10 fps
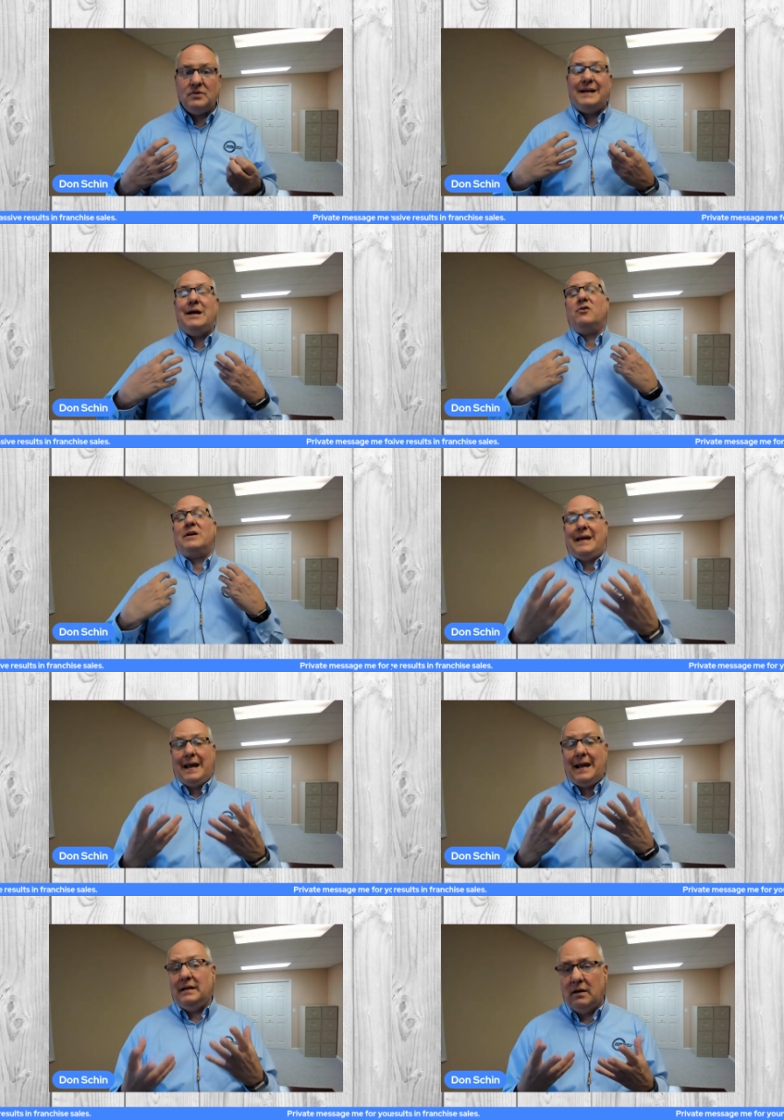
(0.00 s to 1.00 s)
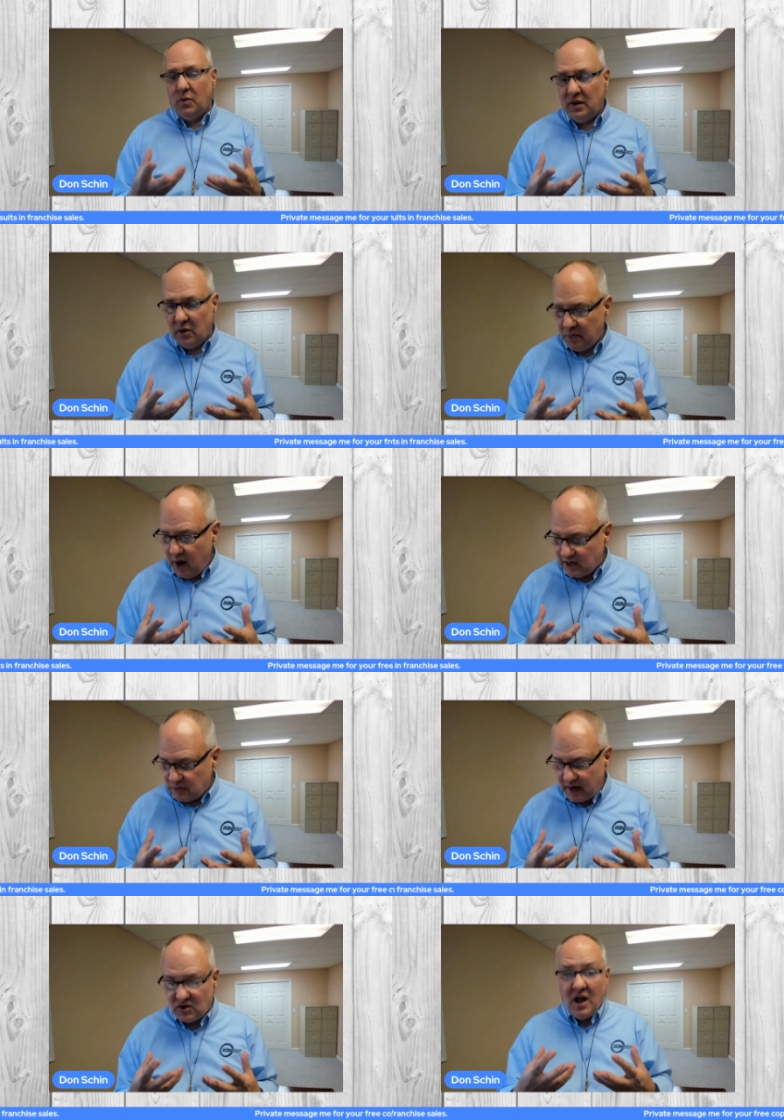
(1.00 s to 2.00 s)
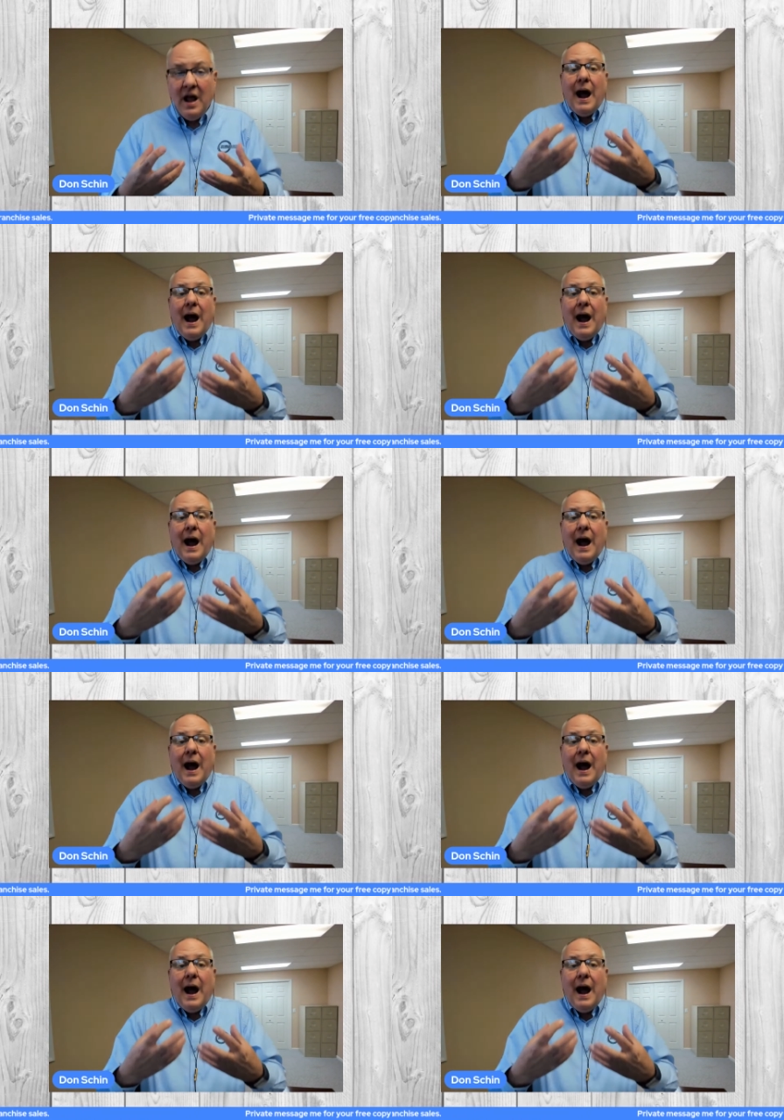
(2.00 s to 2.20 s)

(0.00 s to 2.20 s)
and they're candid with their prospects.